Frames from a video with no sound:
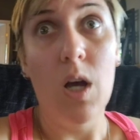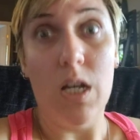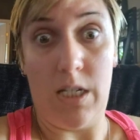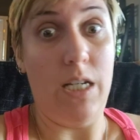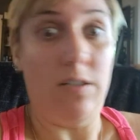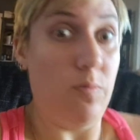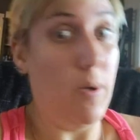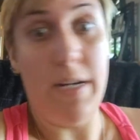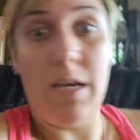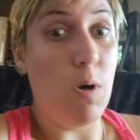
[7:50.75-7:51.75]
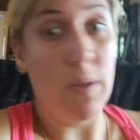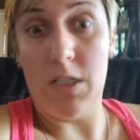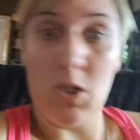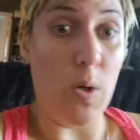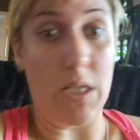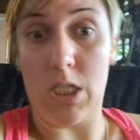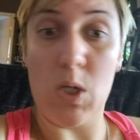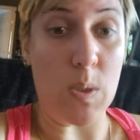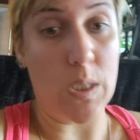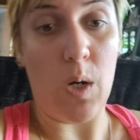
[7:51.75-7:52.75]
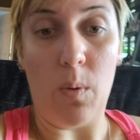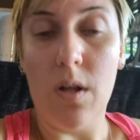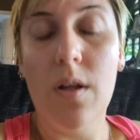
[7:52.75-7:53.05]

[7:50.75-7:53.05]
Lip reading: is ready to keep going. Let's go.